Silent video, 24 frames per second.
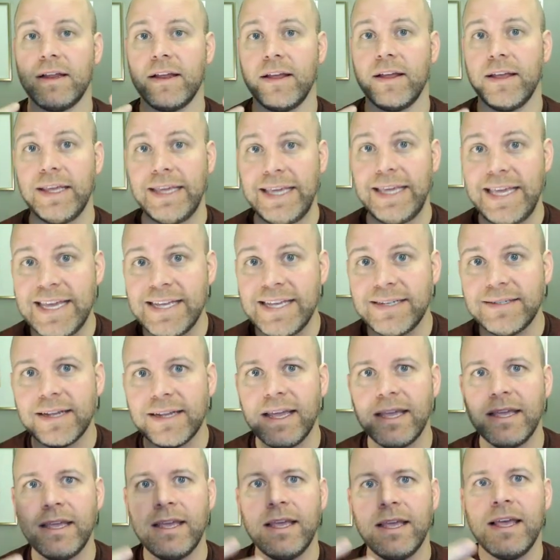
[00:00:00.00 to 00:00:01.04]

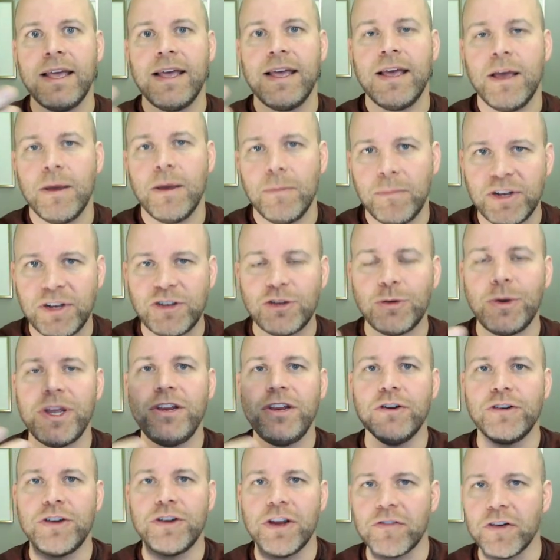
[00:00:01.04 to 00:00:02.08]
easing between your
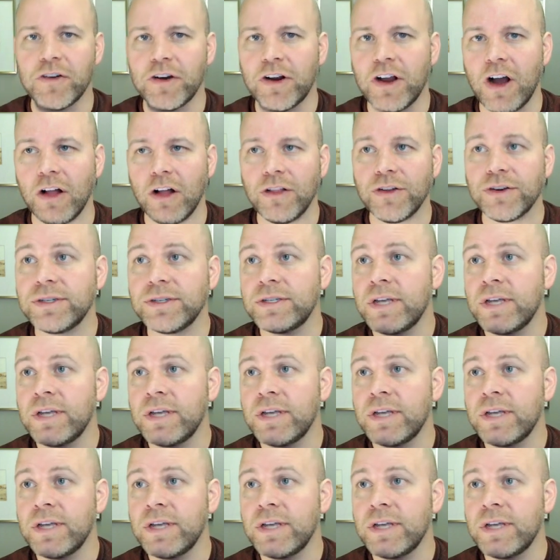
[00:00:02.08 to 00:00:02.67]
different colors,